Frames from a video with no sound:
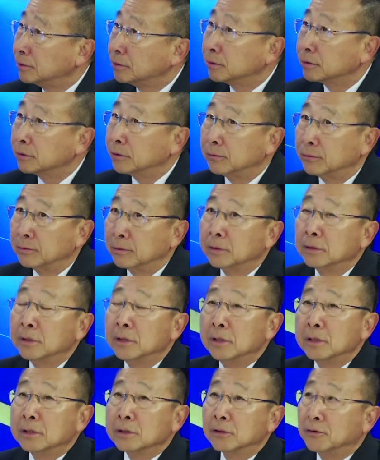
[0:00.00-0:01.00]

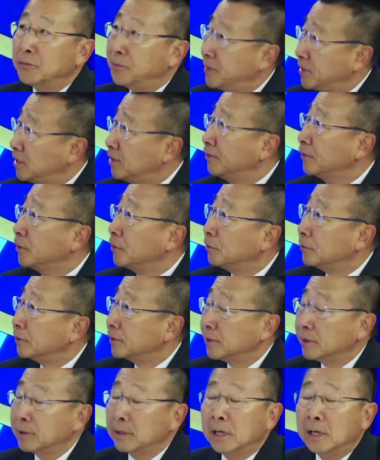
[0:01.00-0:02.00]
it would be
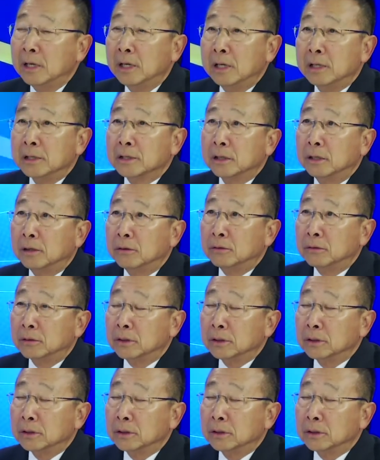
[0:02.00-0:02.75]
difficult. So